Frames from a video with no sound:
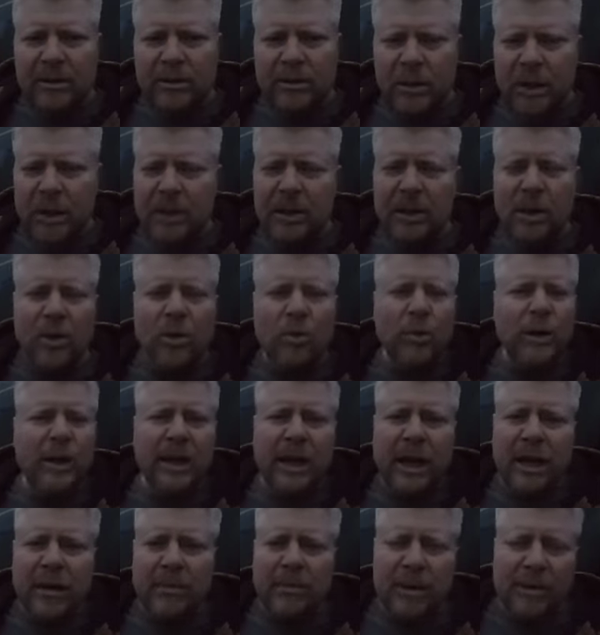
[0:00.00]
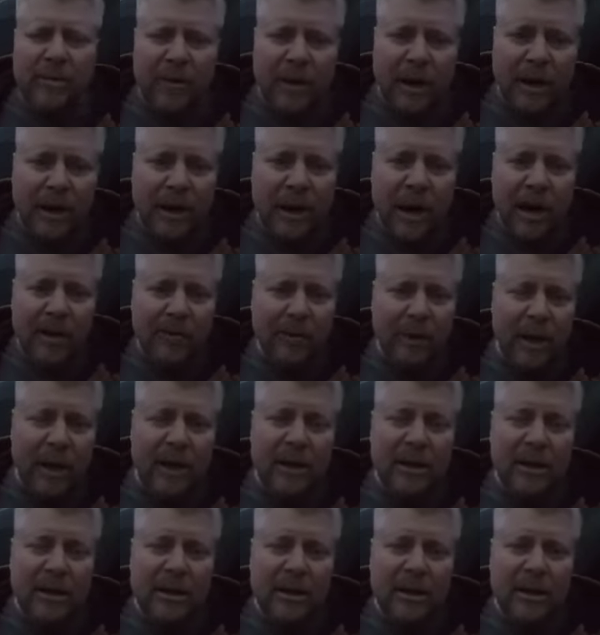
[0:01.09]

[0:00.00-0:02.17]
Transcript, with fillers: When they don't, we cut them the fuck off, right?